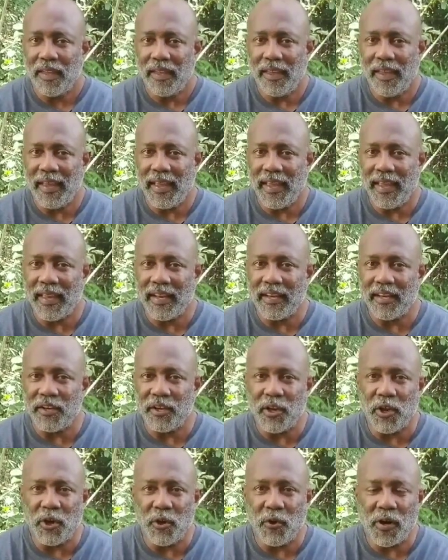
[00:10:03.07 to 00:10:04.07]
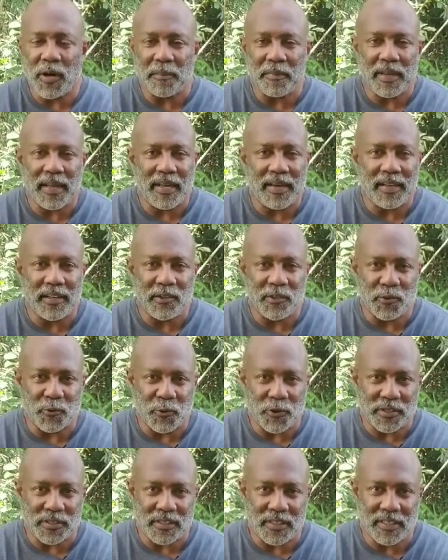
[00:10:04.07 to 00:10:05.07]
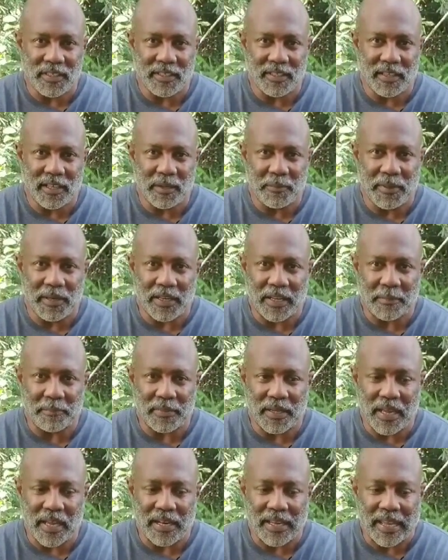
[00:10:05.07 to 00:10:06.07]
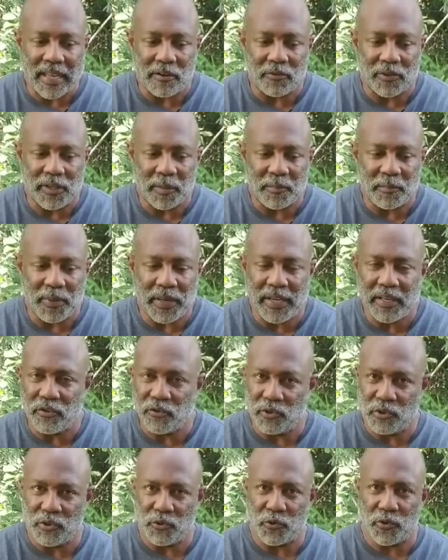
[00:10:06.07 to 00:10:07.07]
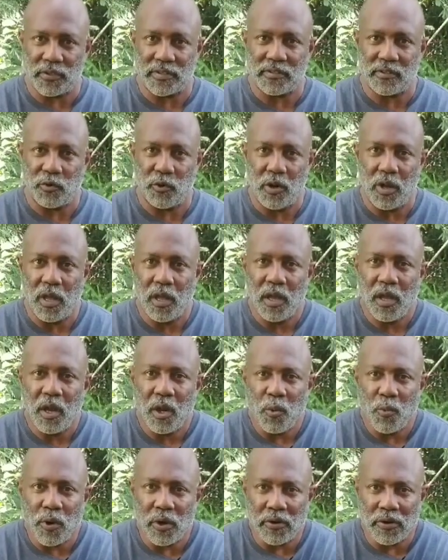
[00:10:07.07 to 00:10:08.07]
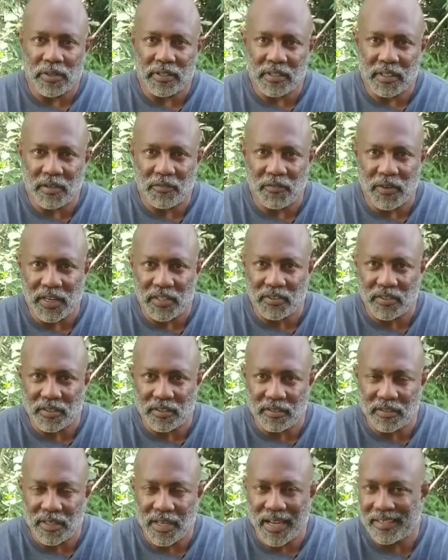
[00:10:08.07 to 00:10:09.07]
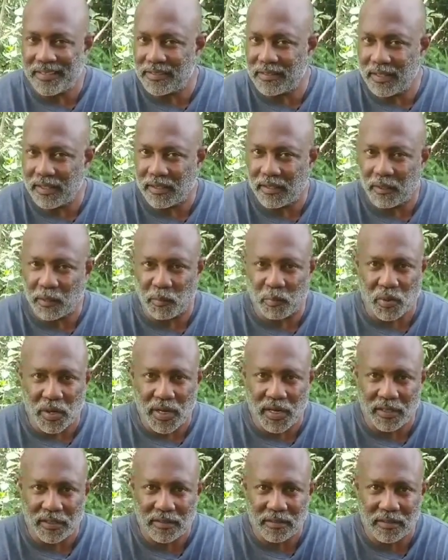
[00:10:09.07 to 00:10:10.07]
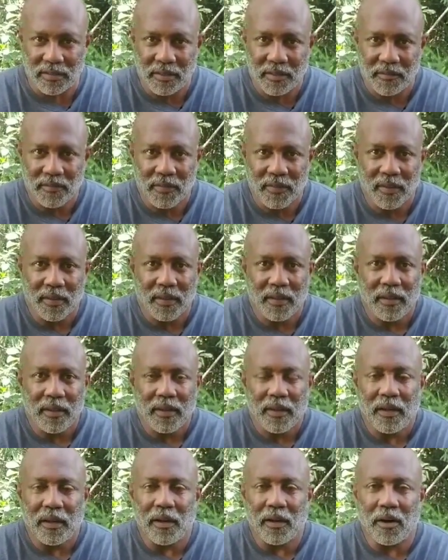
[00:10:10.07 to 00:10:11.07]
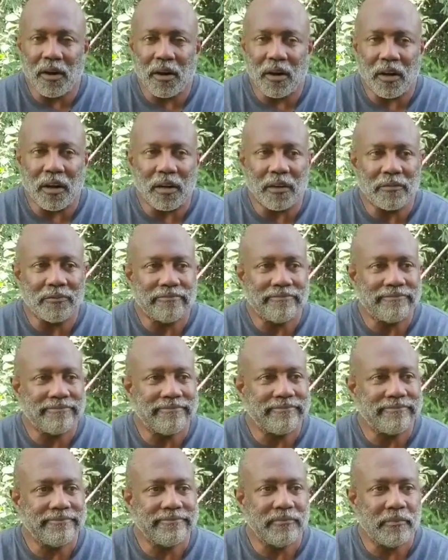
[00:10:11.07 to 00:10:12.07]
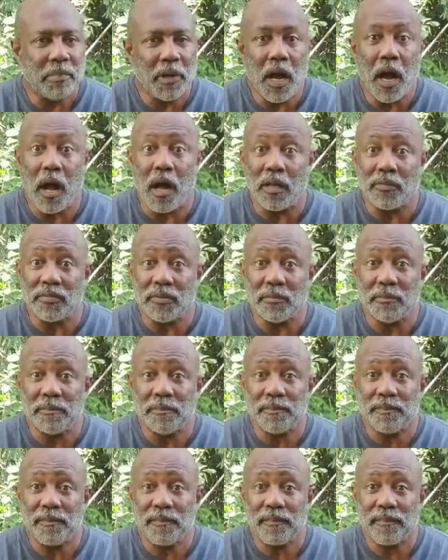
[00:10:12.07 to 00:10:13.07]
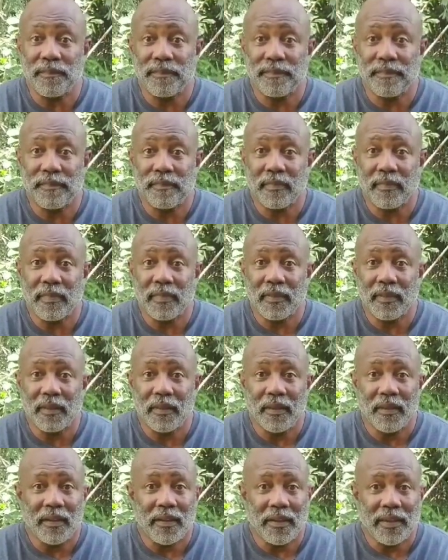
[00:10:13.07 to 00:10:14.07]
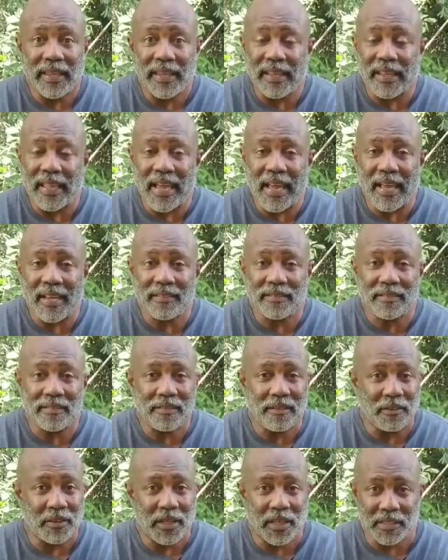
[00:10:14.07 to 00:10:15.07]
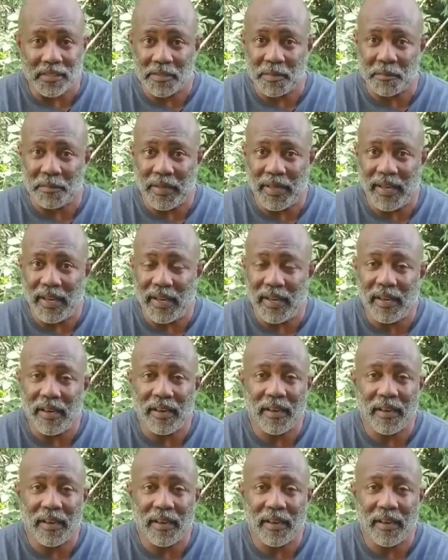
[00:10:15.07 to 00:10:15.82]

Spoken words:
And no, I'm not endorsing, I don't get paid to endorse Wilderness Innovations. I just think that their products are awesome. They last, they're custom made.